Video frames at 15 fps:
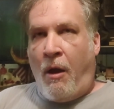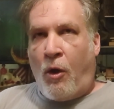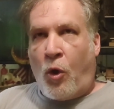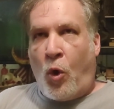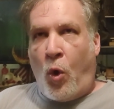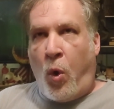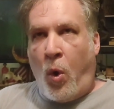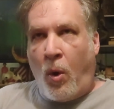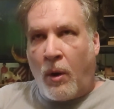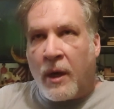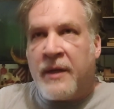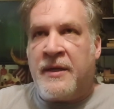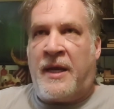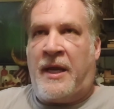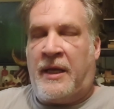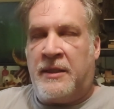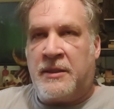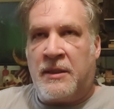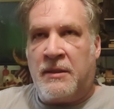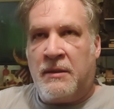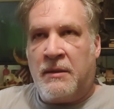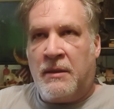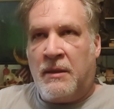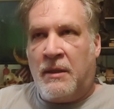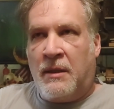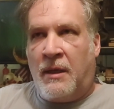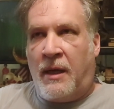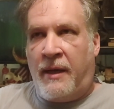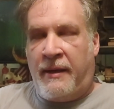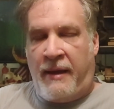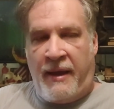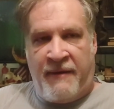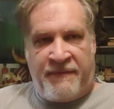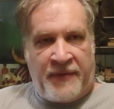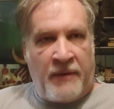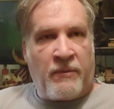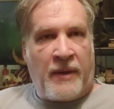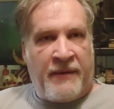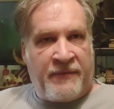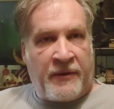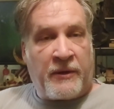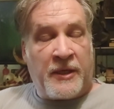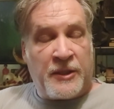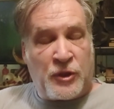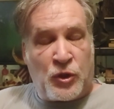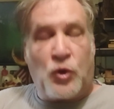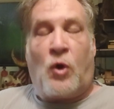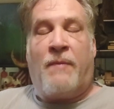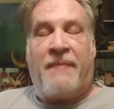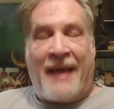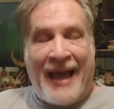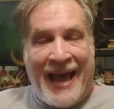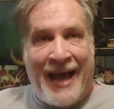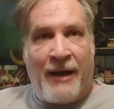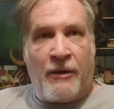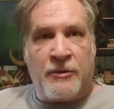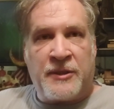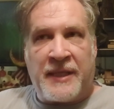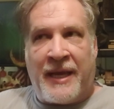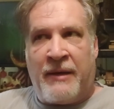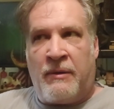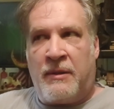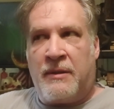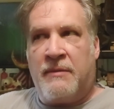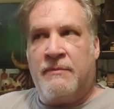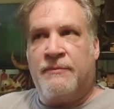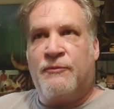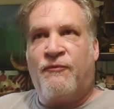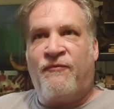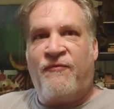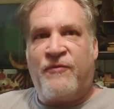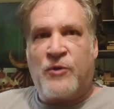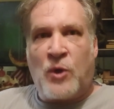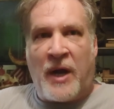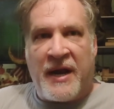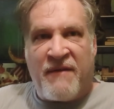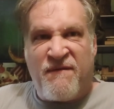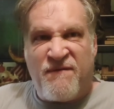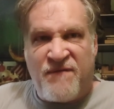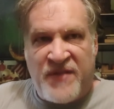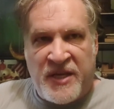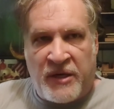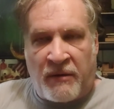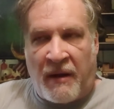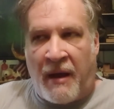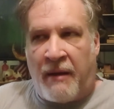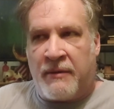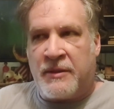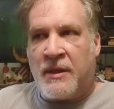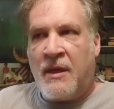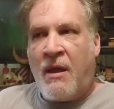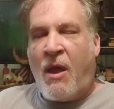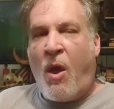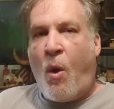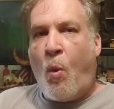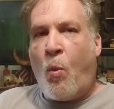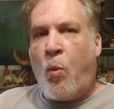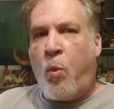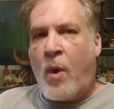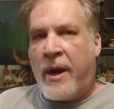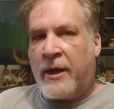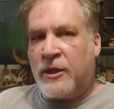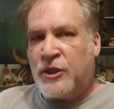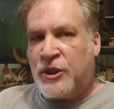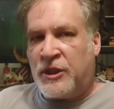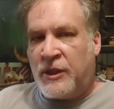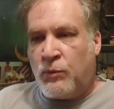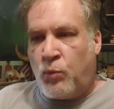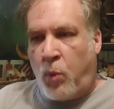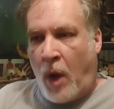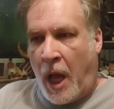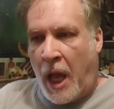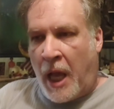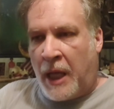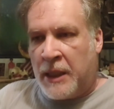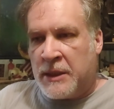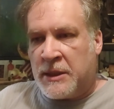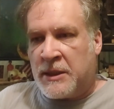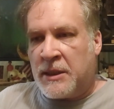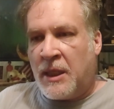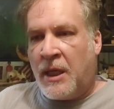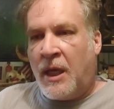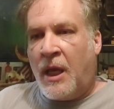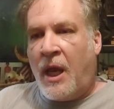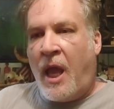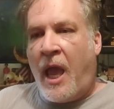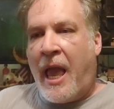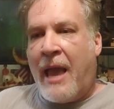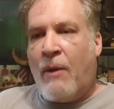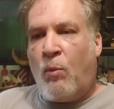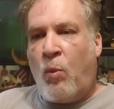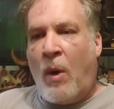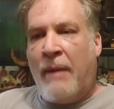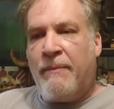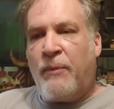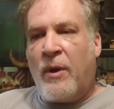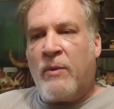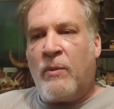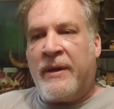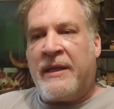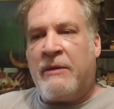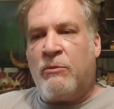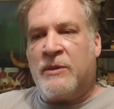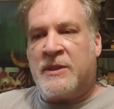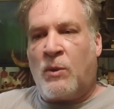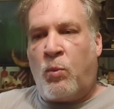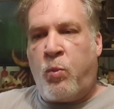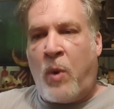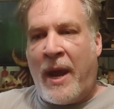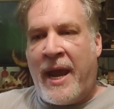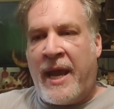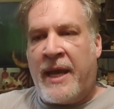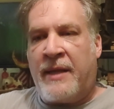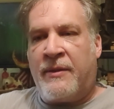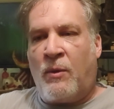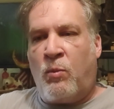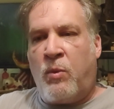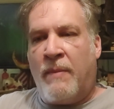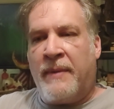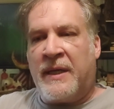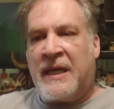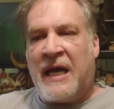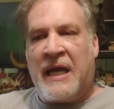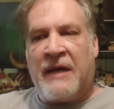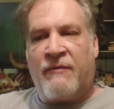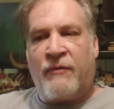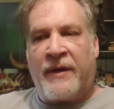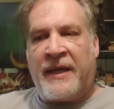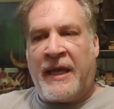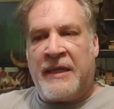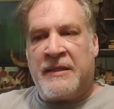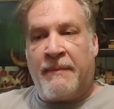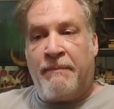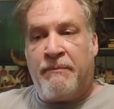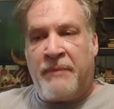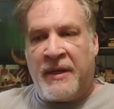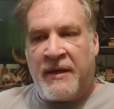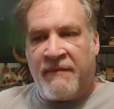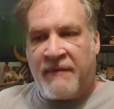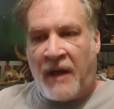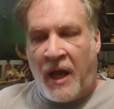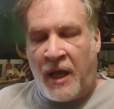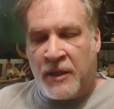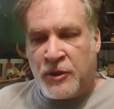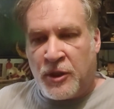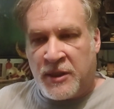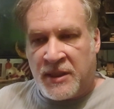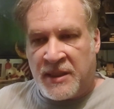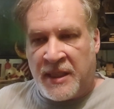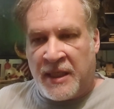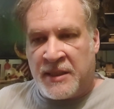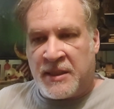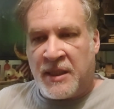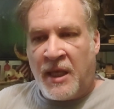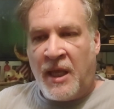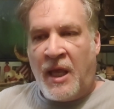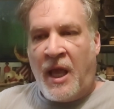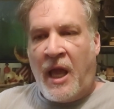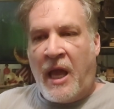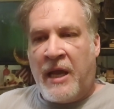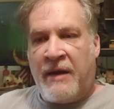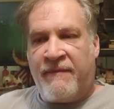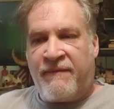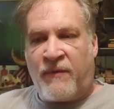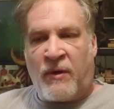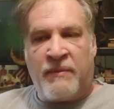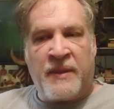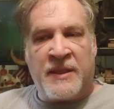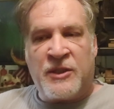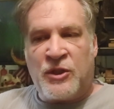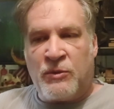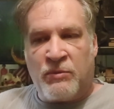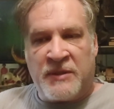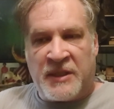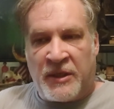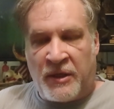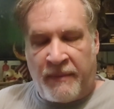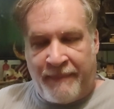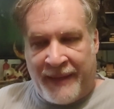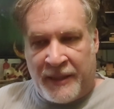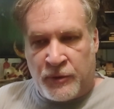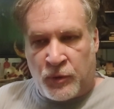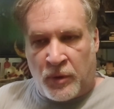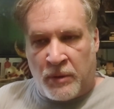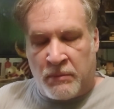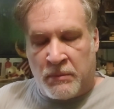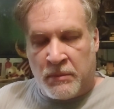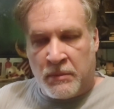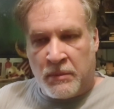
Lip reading: coordinate if they're going to storm the house and try to figure out where she was. At one point when he was away, the woman kind of regained a bit of consciousness and informed us she was in her bedroom,